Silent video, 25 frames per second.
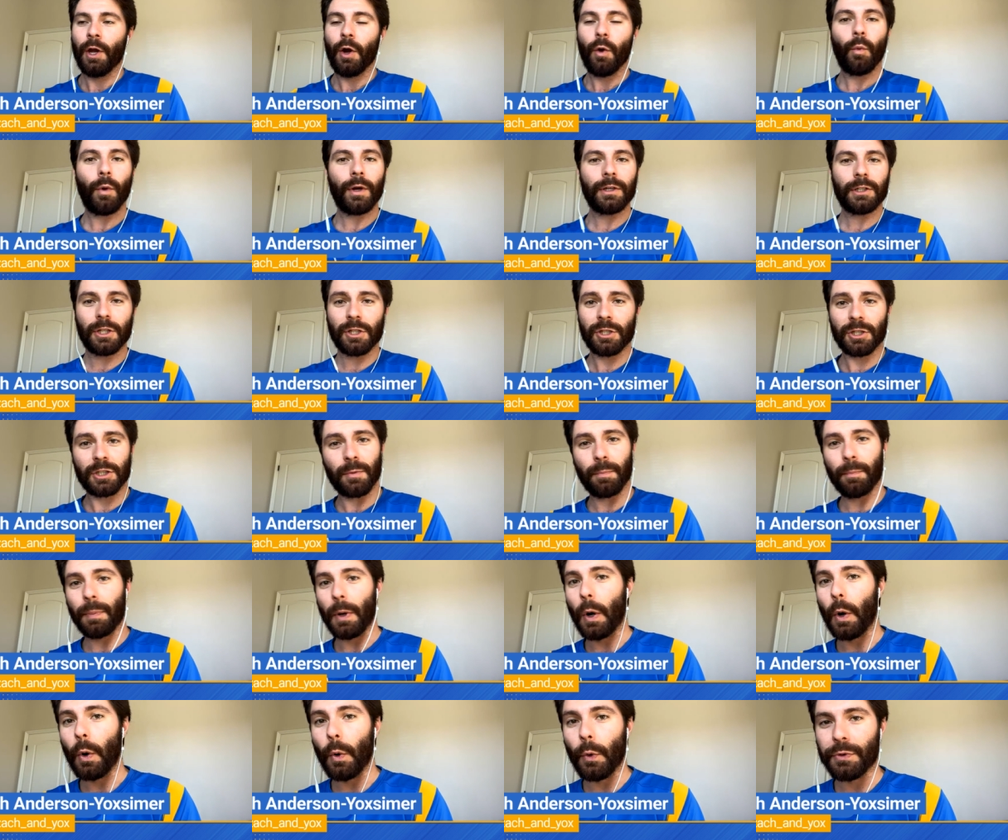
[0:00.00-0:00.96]
which is
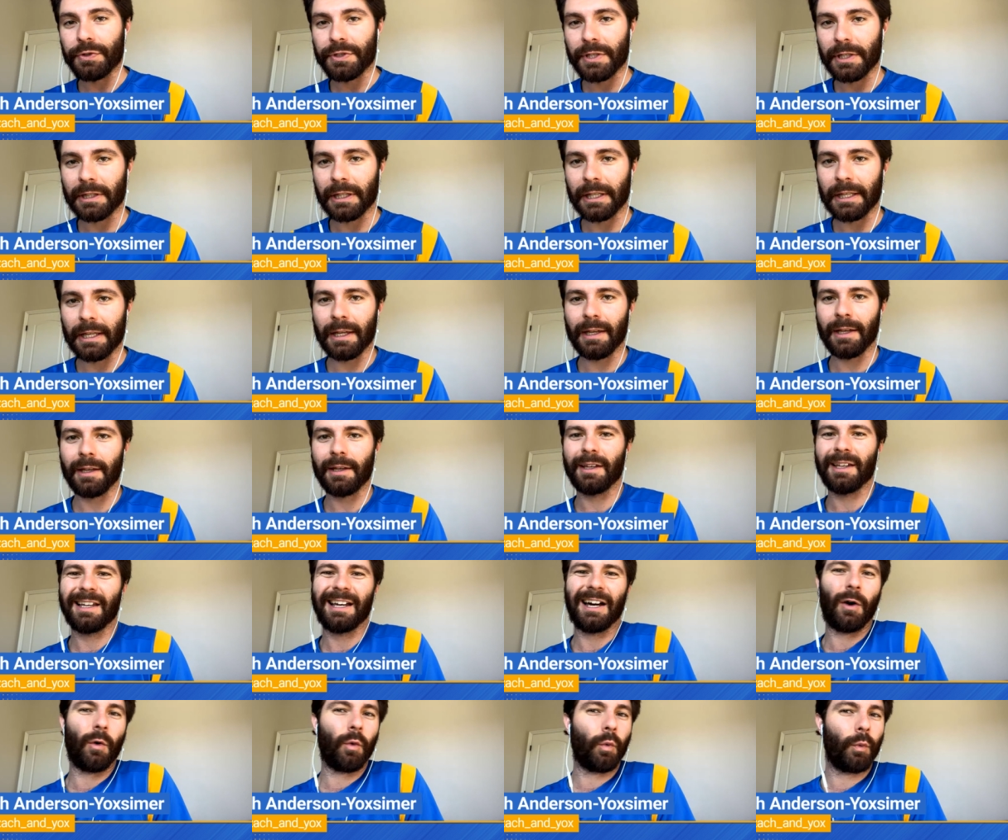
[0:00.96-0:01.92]
supposedly a,
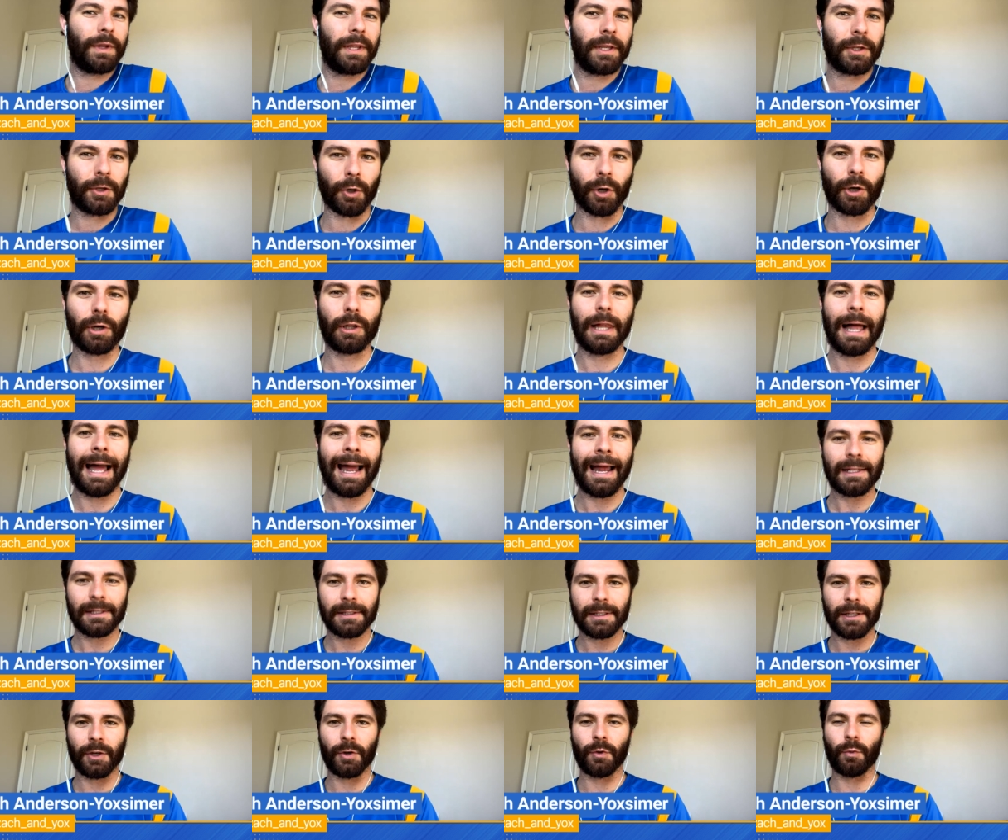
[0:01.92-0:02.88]
a weaker
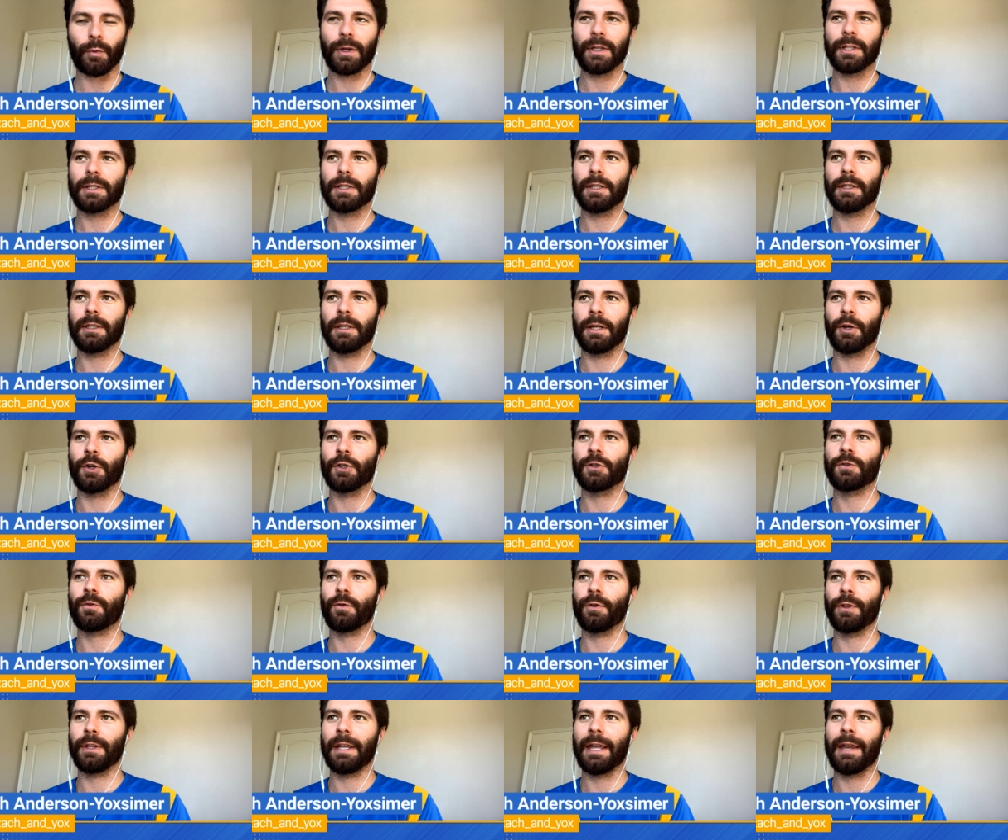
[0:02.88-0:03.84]
class than in recent years
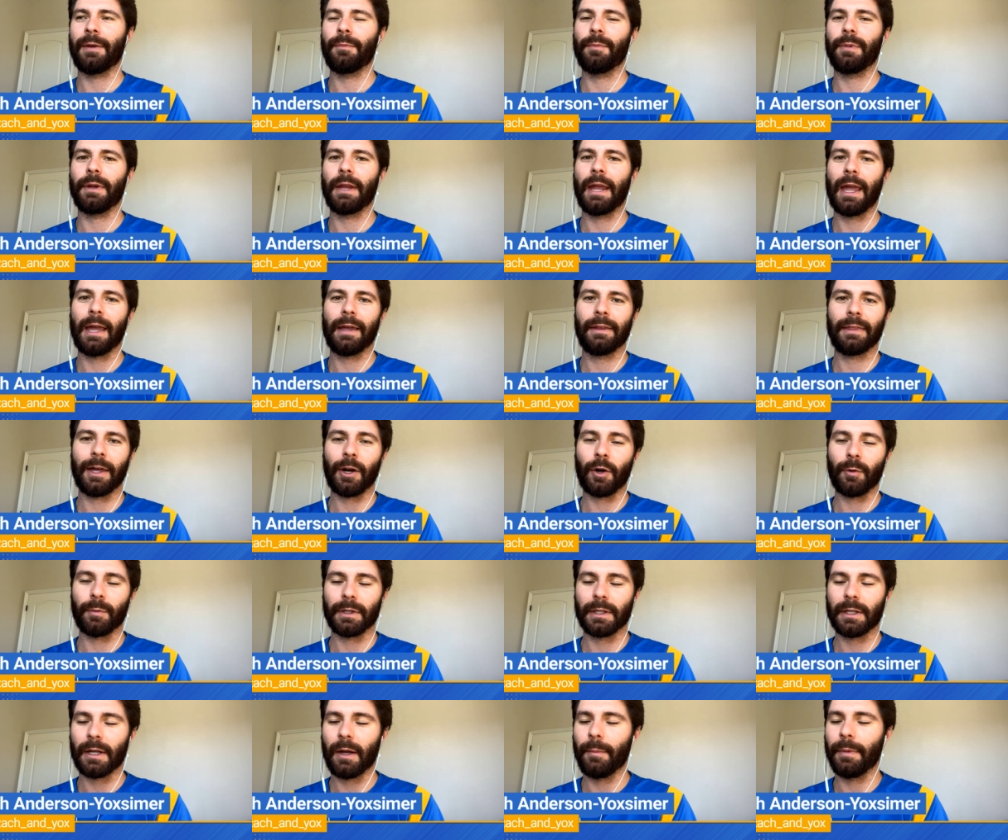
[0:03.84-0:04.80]
for the NBA that'll
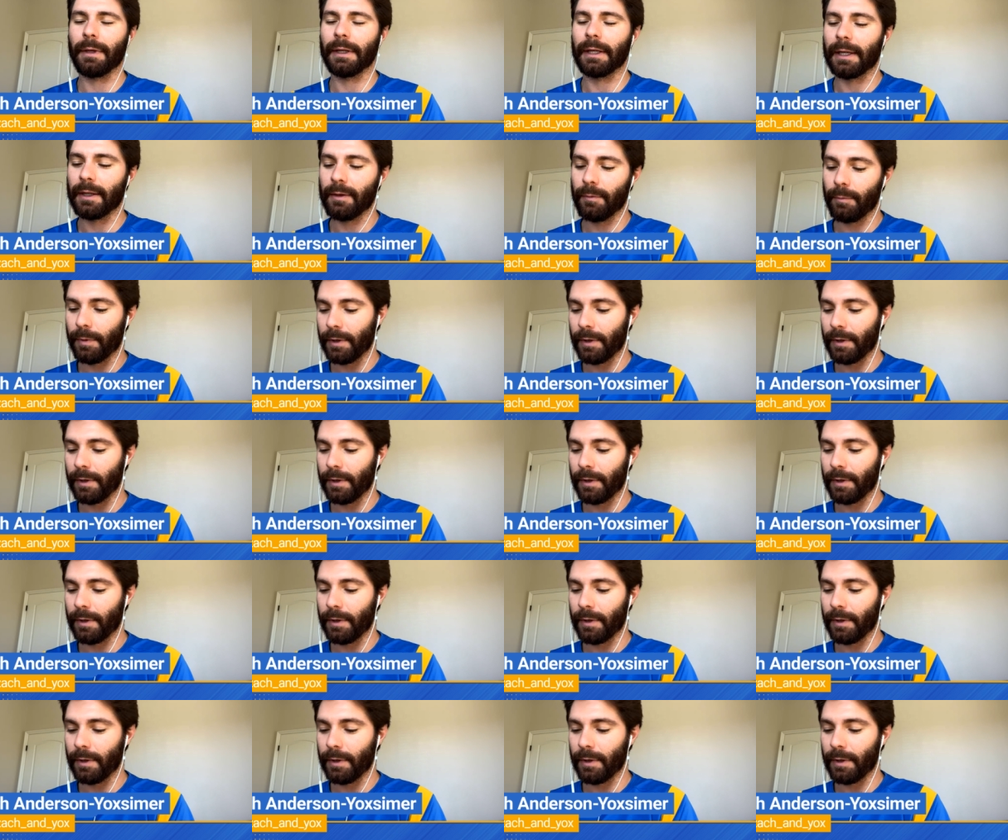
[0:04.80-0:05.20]
be coming in.